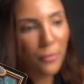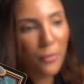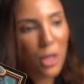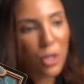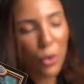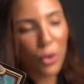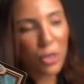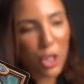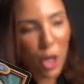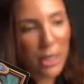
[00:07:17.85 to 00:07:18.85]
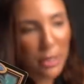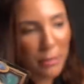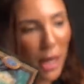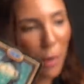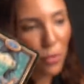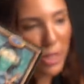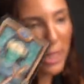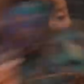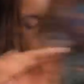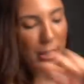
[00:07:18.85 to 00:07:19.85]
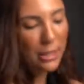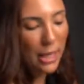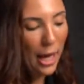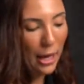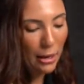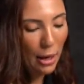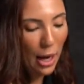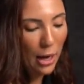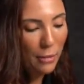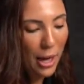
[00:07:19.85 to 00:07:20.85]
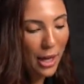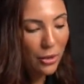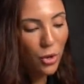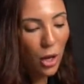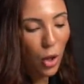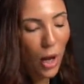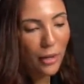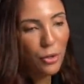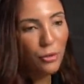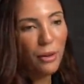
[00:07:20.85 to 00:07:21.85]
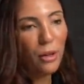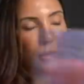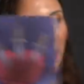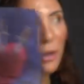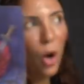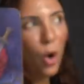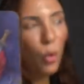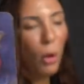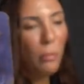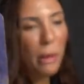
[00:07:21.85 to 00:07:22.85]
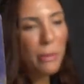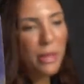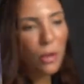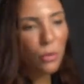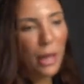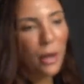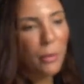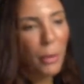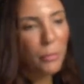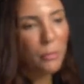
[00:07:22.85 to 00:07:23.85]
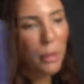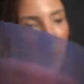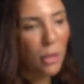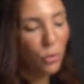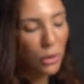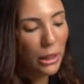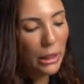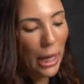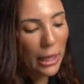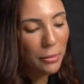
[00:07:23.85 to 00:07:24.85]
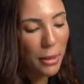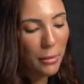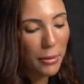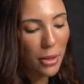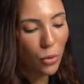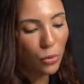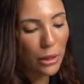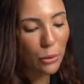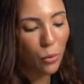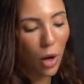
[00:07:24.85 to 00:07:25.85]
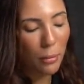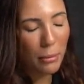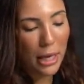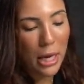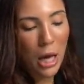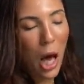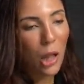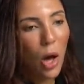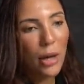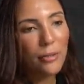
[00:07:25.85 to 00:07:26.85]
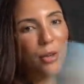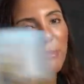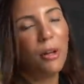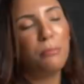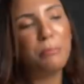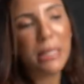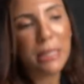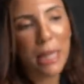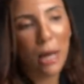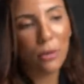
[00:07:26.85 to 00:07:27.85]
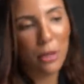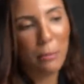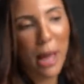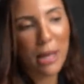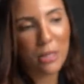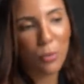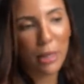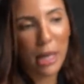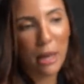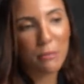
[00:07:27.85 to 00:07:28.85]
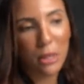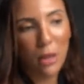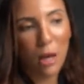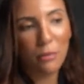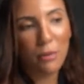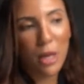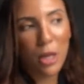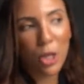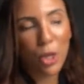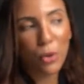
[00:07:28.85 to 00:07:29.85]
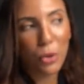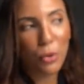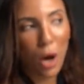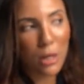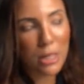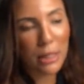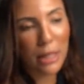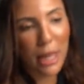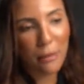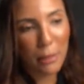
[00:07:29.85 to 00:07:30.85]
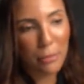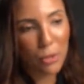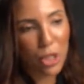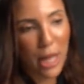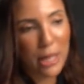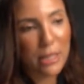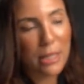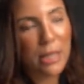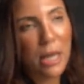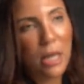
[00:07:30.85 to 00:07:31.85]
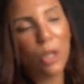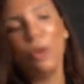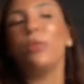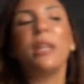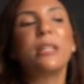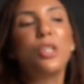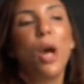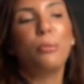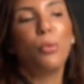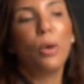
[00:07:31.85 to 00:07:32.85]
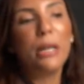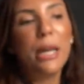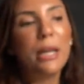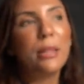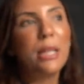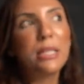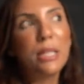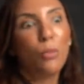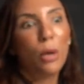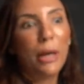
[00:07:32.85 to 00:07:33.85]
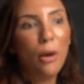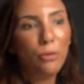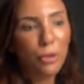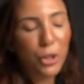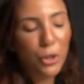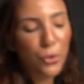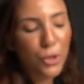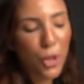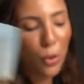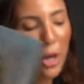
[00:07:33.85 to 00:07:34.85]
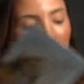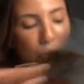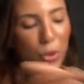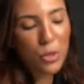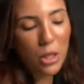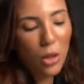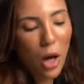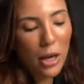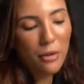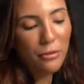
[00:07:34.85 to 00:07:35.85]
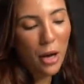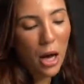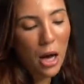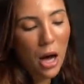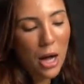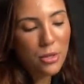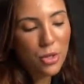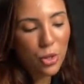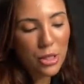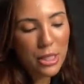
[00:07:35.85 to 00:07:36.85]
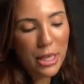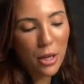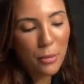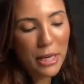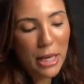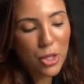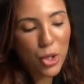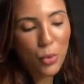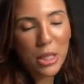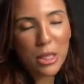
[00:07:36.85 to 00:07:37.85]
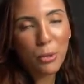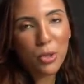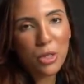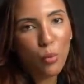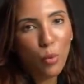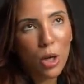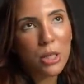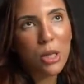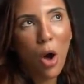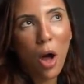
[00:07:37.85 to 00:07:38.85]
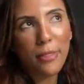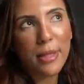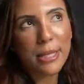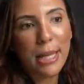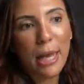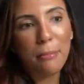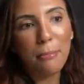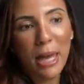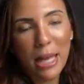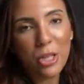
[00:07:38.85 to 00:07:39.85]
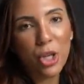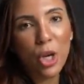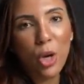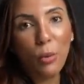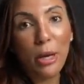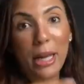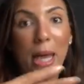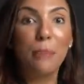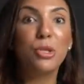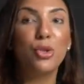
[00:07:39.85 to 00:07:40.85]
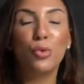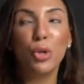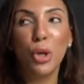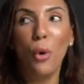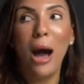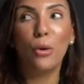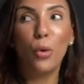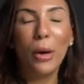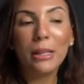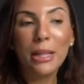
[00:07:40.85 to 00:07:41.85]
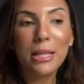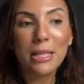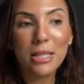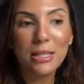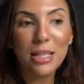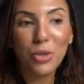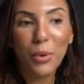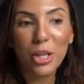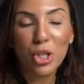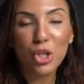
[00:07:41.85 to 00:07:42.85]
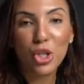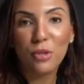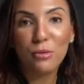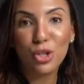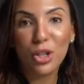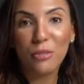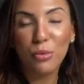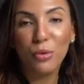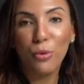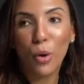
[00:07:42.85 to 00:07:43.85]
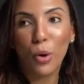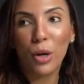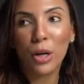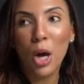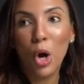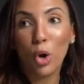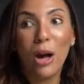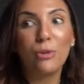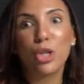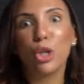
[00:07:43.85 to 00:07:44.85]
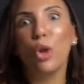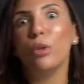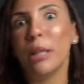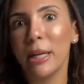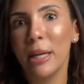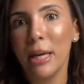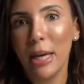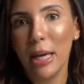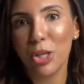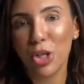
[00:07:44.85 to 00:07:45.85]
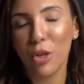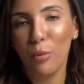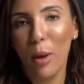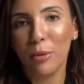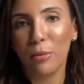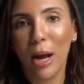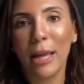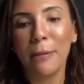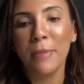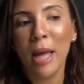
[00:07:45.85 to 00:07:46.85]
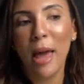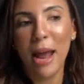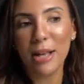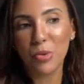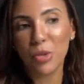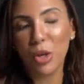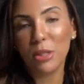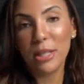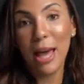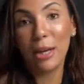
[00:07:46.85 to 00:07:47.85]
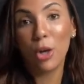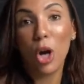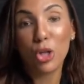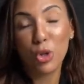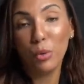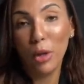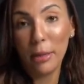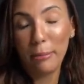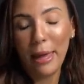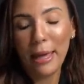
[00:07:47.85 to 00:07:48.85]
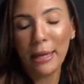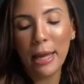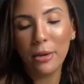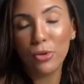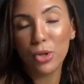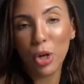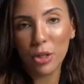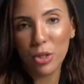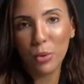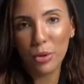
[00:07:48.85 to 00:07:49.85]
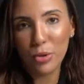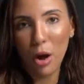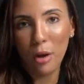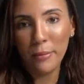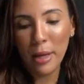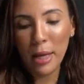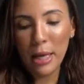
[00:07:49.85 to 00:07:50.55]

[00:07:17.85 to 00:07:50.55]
So there started to become resistance, okay? And a lot of you felt like, oh, well, maybe they don't care about me. Maybe they don't really like me. Maybe they don't really want me. A lot of you felt beaten down in the past when it came to love. You know, you constantly gave people chances. You know, things stopped working. Things didn't work out for you. So there was a lot of uncertainty here because you and this person weren't on the same page when it came to, you know, how quickly this situation should have moved forward or how slowly it should have went, right? And as a result of that, it caused you a lot of pain and you started to withdraw.